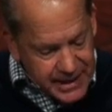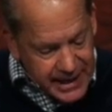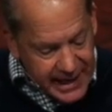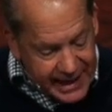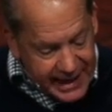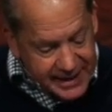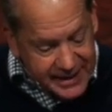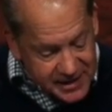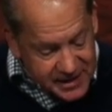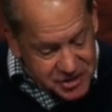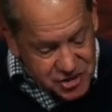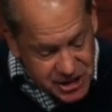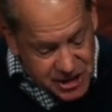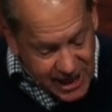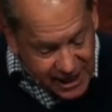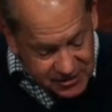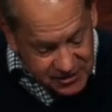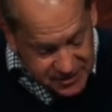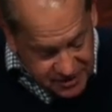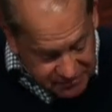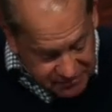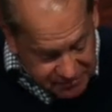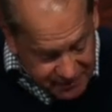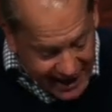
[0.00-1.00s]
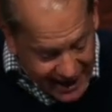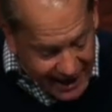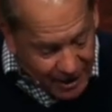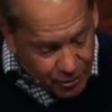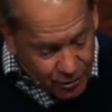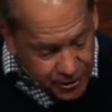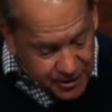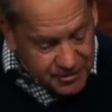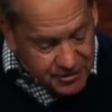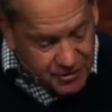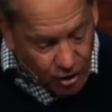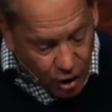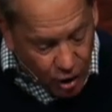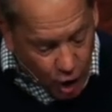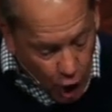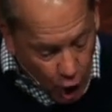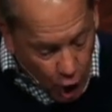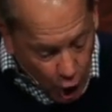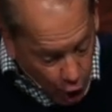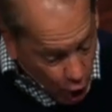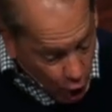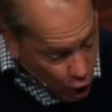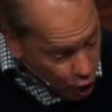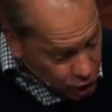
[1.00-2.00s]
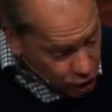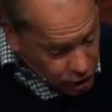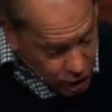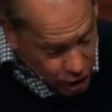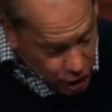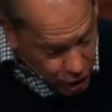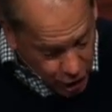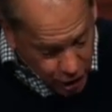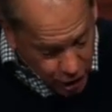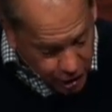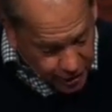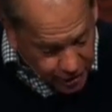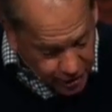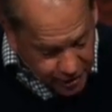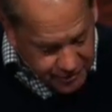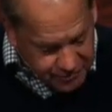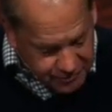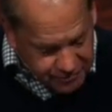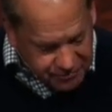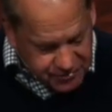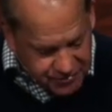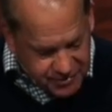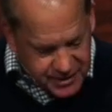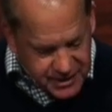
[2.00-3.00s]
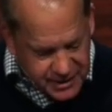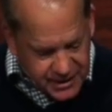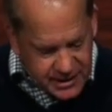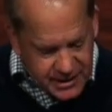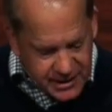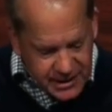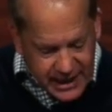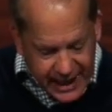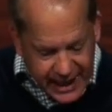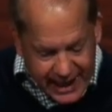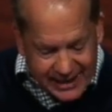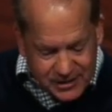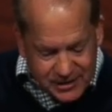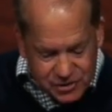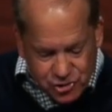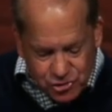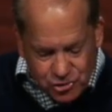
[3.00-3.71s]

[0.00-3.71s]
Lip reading: And it shall devour the whole earth and